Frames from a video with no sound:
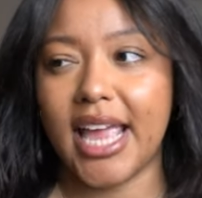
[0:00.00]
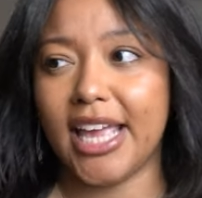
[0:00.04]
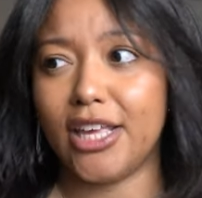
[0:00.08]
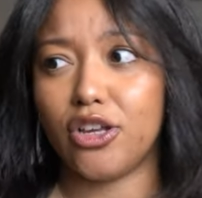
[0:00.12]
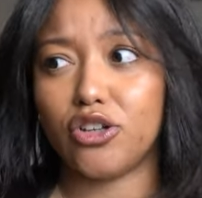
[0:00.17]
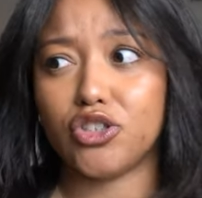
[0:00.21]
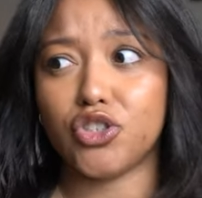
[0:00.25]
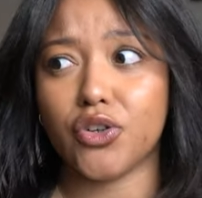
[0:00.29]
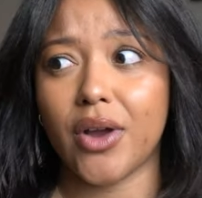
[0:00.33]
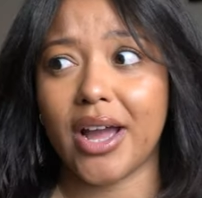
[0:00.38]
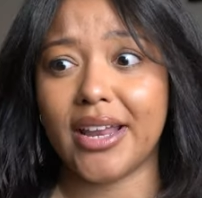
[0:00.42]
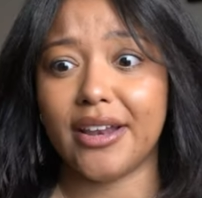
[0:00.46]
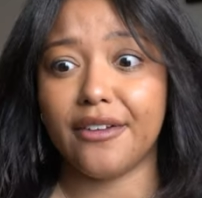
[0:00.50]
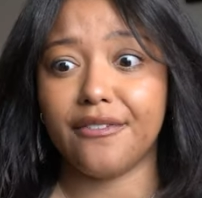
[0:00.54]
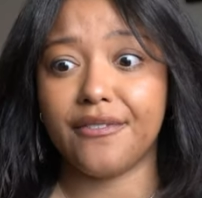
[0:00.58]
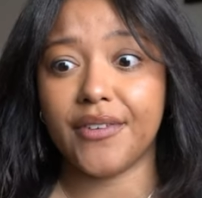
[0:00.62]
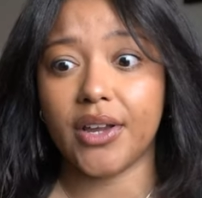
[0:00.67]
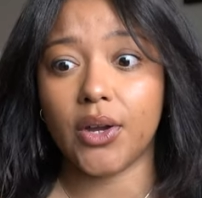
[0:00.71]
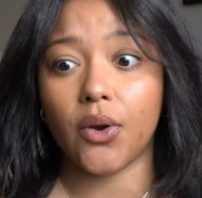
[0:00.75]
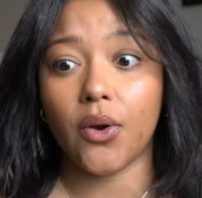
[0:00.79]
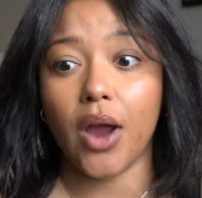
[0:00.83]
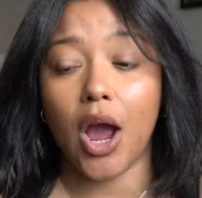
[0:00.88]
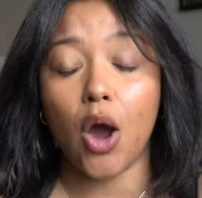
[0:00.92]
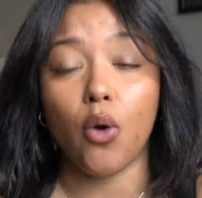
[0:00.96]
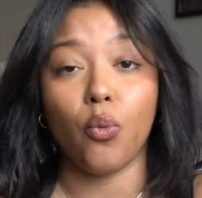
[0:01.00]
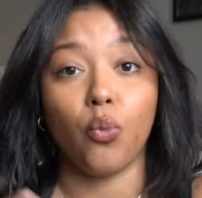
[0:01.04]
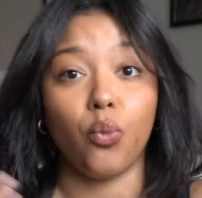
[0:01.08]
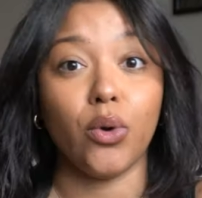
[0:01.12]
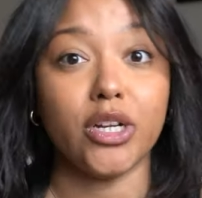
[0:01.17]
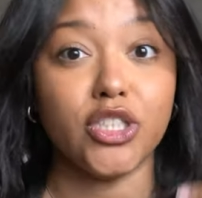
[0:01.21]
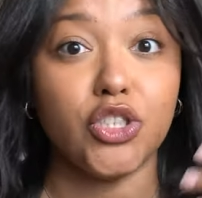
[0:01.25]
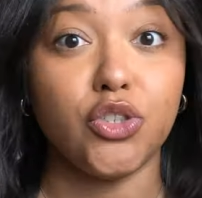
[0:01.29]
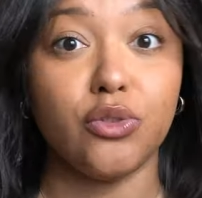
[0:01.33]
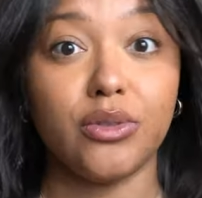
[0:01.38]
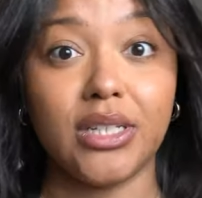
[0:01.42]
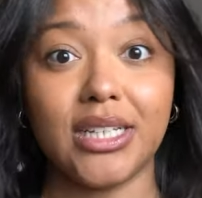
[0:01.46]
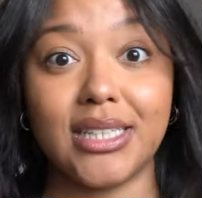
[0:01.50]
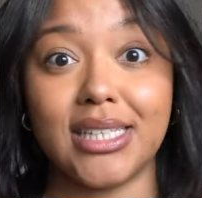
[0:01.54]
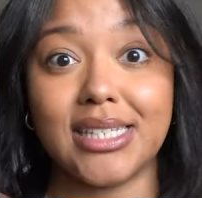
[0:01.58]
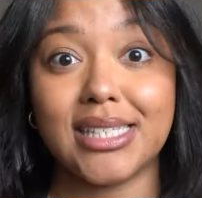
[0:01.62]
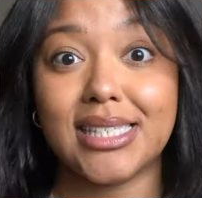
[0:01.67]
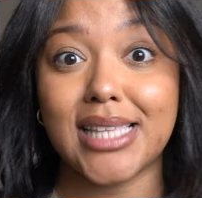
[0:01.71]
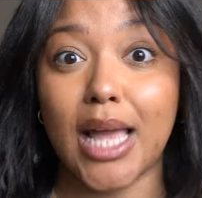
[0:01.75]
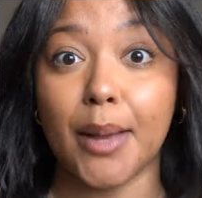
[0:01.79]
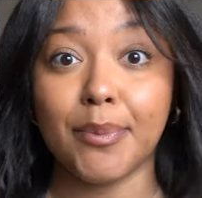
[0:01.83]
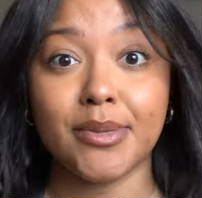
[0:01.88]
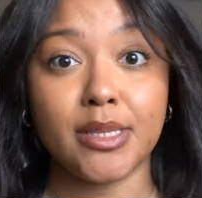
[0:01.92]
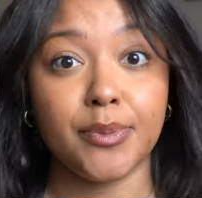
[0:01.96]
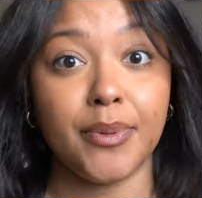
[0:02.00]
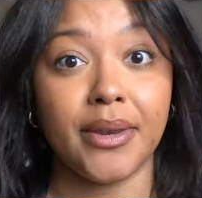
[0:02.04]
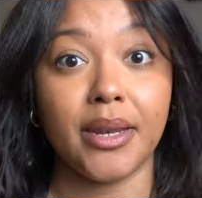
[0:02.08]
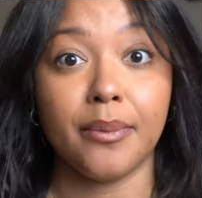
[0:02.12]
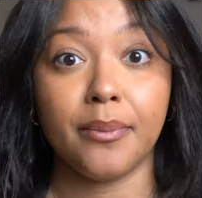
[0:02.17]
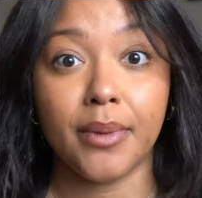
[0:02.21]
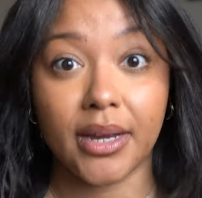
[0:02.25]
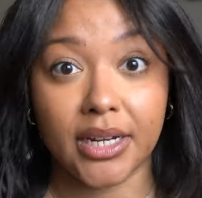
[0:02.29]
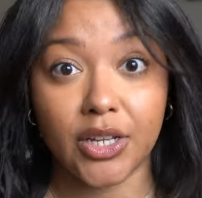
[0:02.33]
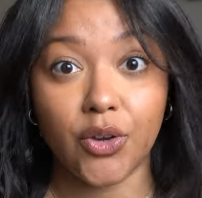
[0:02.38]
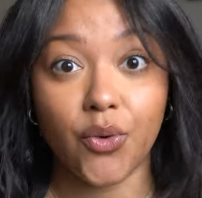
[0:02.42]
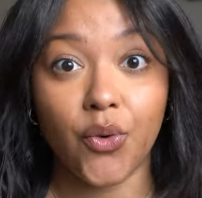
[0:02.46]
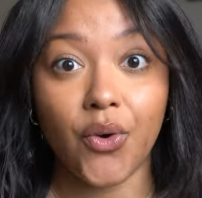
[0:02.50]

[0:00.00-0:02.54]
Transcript: and you're trying to figure out what you need to stop spending money